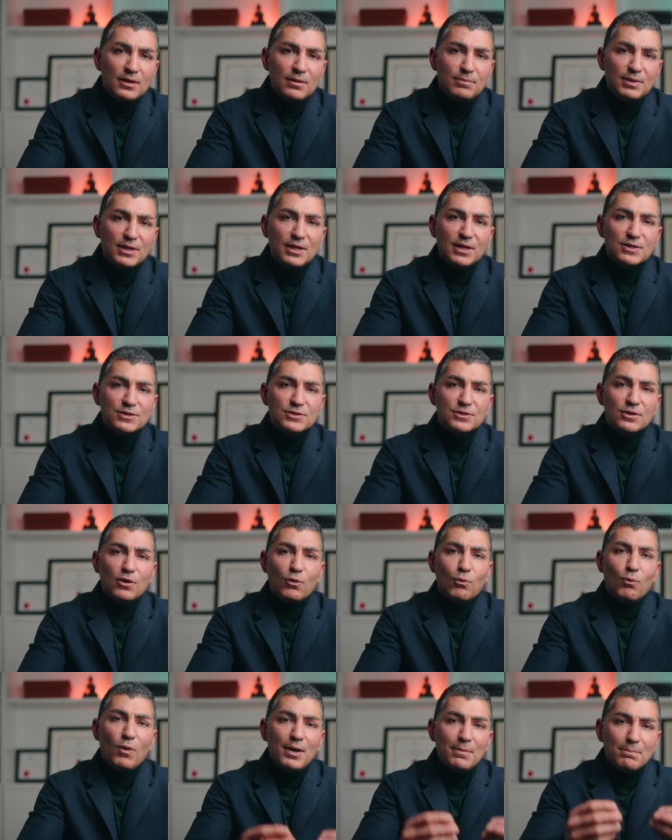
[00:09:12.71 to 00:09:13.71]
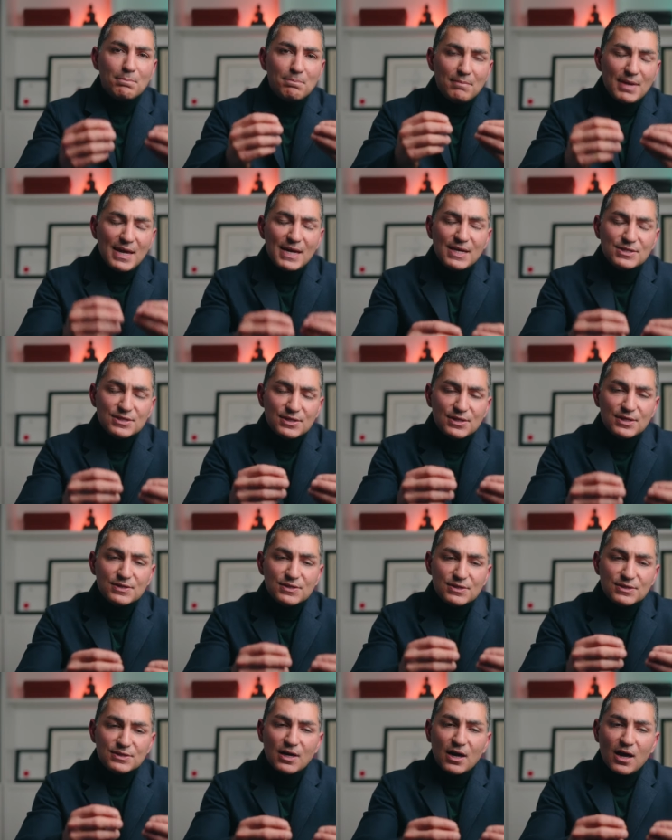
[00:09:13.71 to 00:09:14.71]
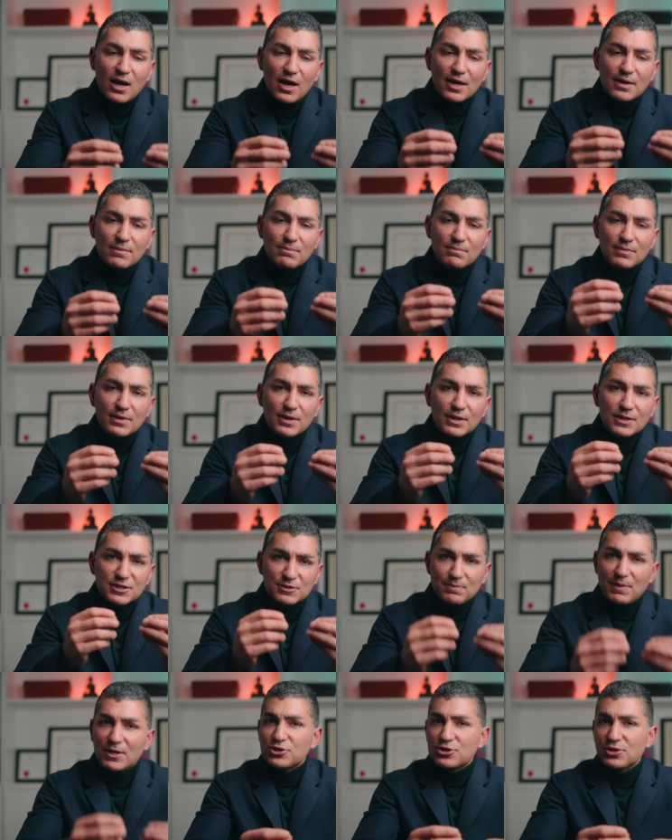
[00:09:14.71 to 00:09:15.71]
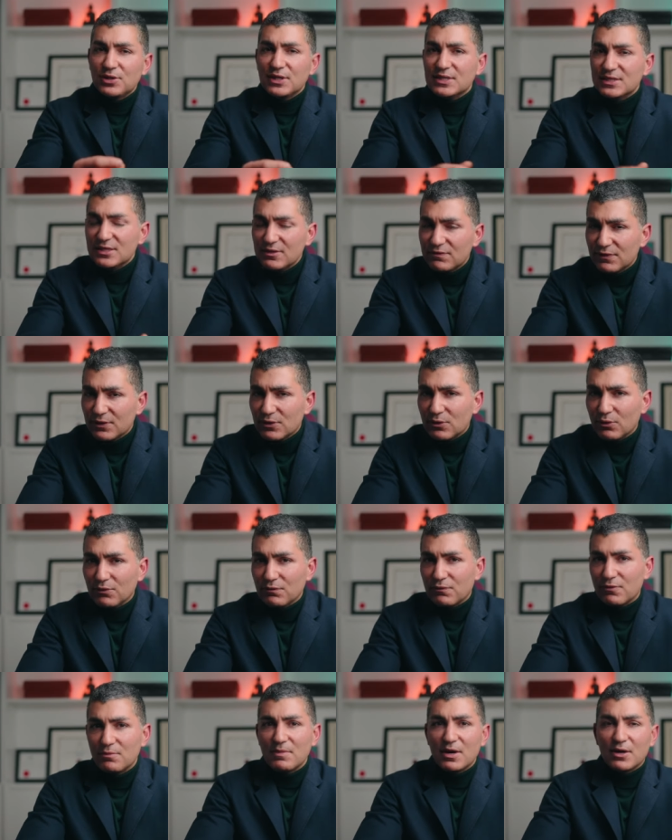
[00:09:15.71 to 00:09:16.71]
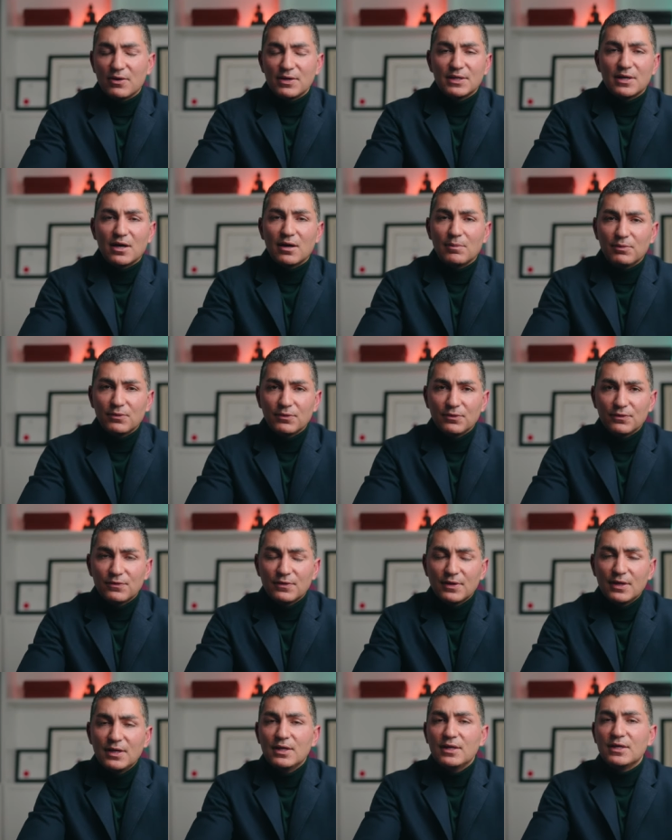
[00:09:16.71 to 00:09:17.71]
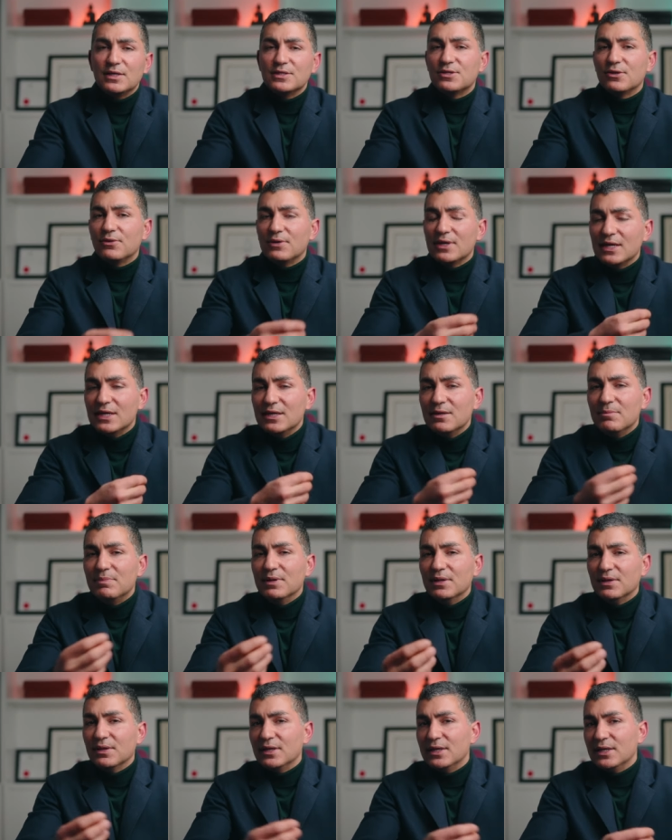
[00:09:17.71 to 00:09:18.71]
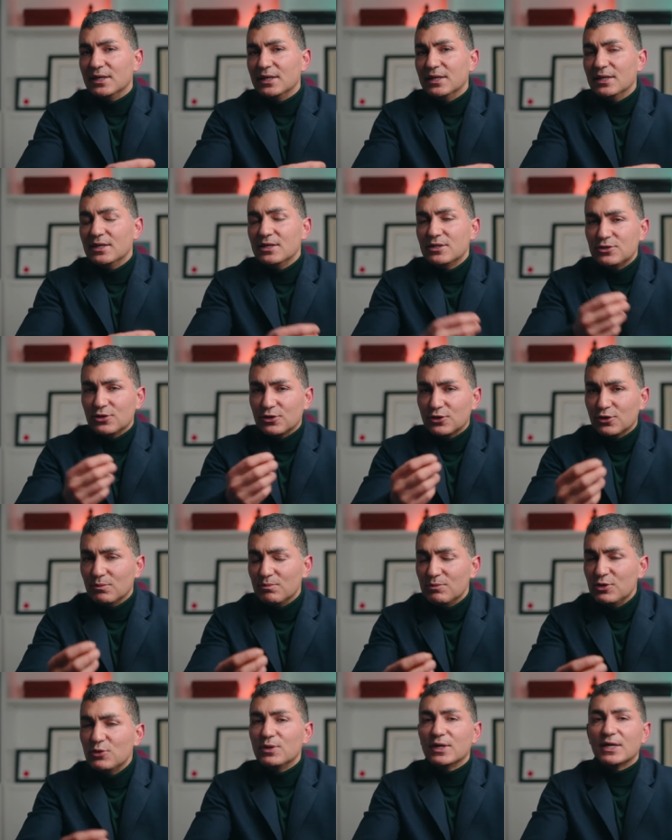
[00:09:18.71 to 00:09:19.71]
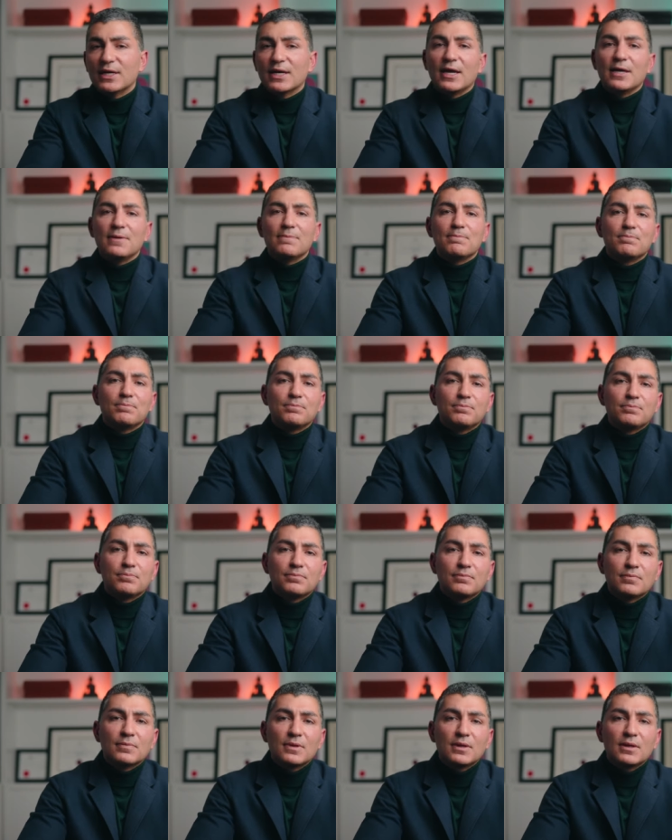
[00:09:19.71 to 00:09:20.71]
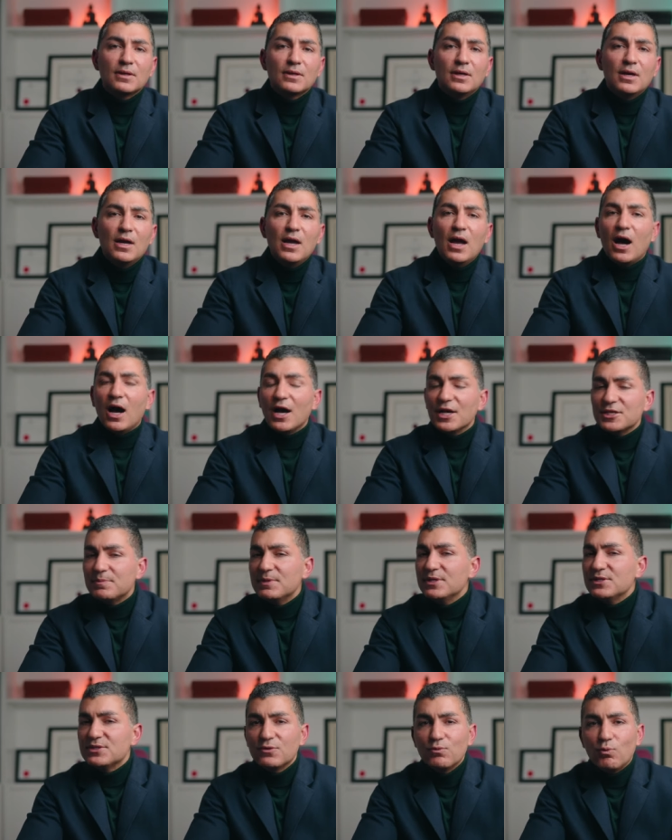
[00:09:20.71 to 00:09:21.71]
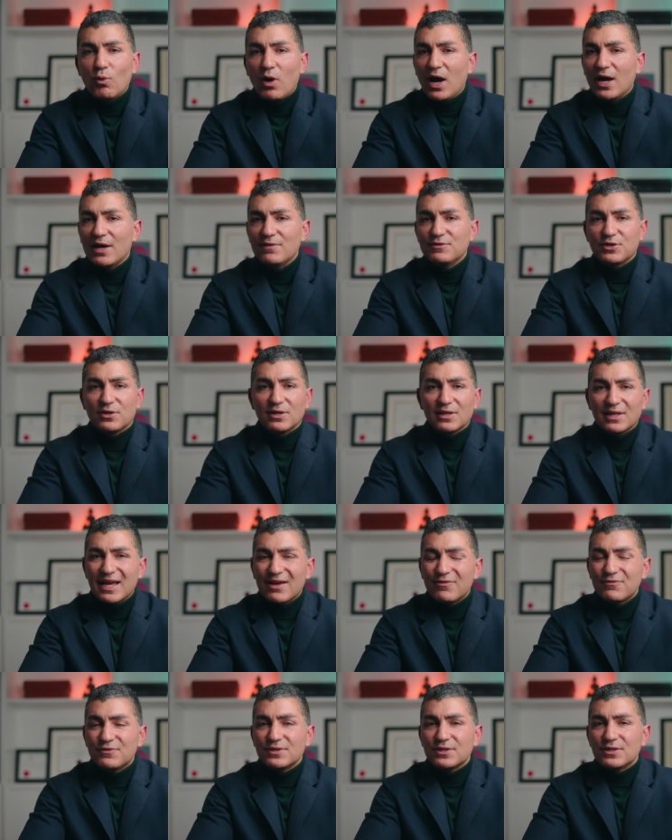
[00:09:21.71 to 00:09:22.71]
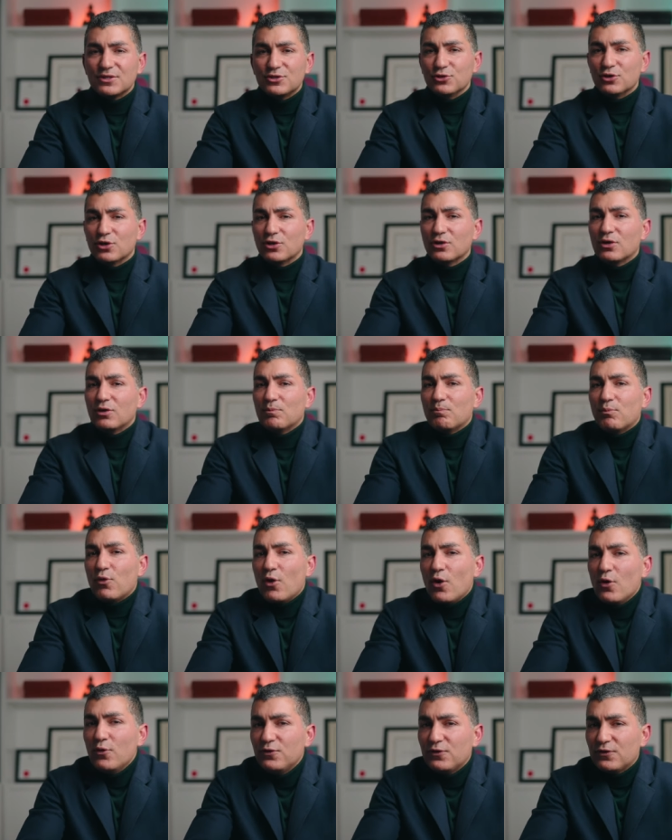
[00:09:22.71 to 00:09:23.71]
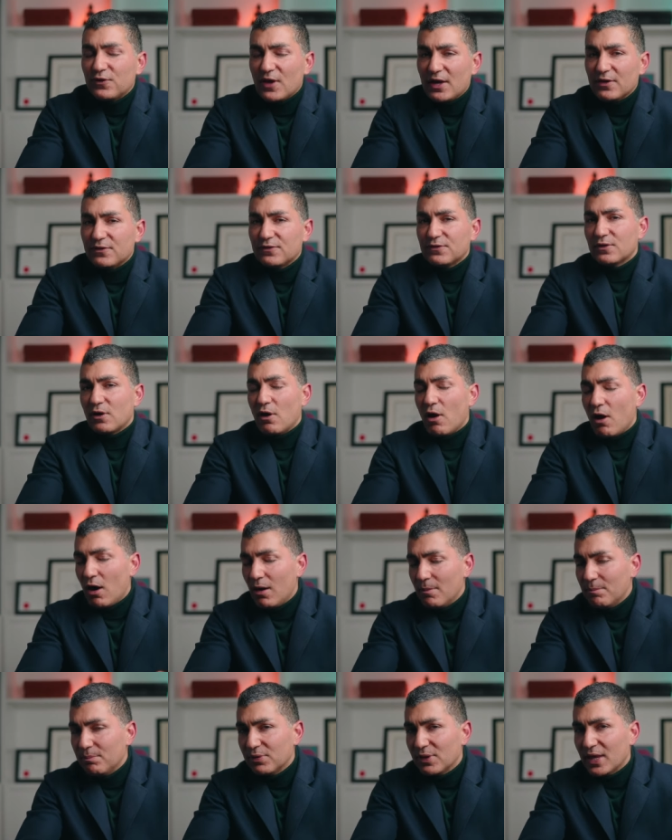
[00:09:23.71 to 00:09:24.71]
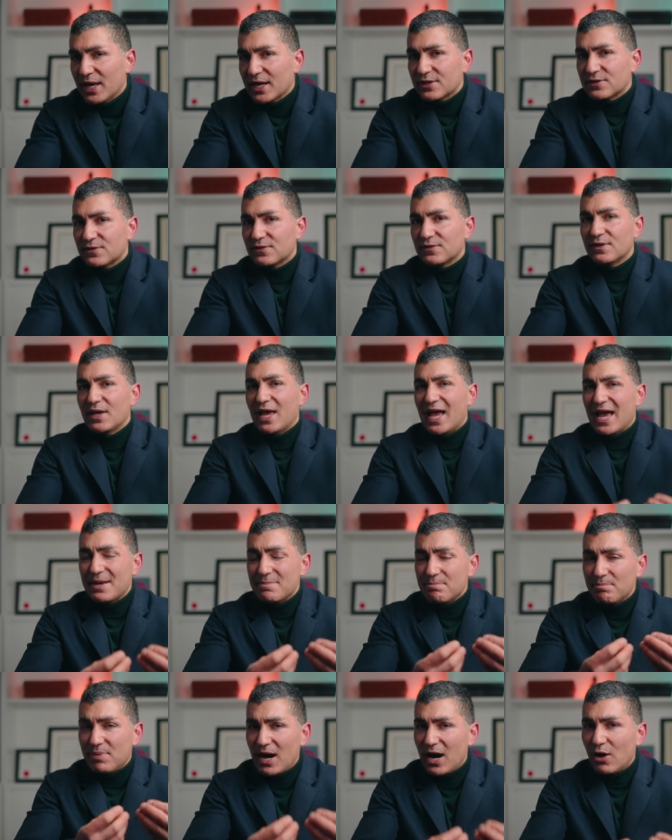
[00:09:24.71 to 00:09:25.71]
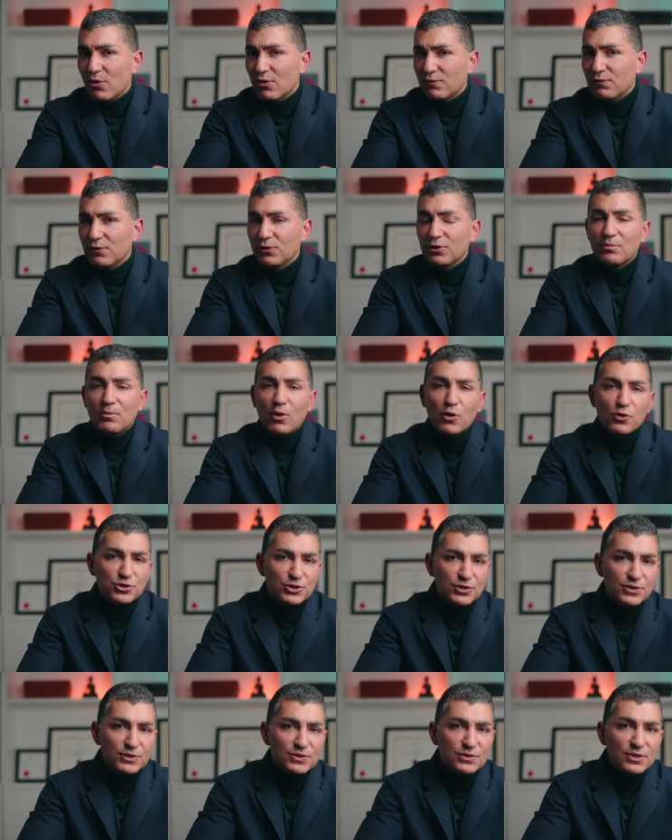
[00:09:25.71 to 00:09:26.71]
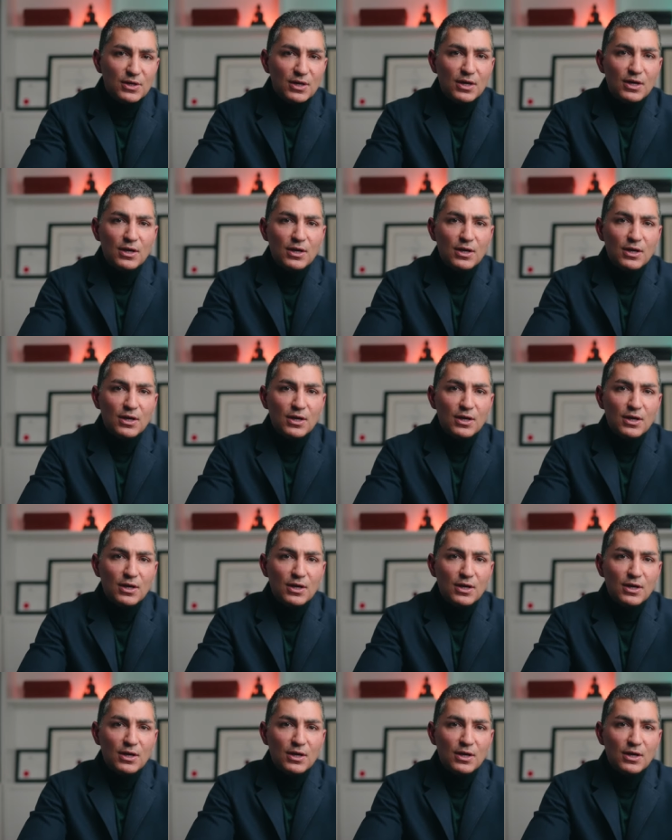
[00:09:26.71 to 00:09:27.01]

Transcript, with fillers: Because what makes this time especially difficult for married couples is their inability to communicate. Husbands and wives are left to process complex and powerful emotions